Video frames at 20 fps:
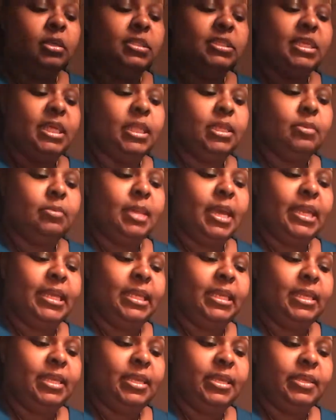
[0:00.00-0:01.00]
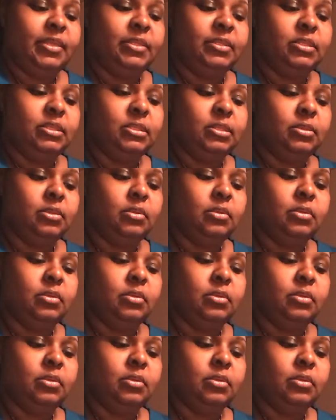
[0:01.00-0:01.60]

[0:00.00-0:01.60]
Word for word: telling them like it is.